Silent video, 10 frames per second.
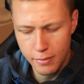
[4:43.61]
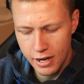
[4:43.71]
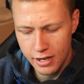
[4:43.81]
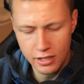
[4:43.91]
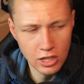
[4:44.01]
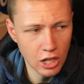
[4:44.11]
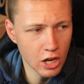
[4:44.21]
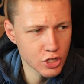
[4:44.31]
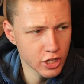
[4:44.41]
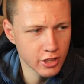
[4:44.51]
my
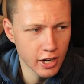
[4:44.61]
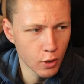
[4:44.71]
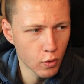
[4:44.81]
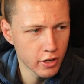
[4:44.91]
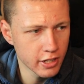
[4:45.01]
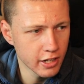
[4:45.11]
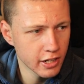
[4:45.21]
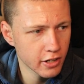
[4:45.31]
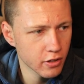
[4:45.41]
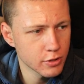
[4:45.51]
logic that I want in here.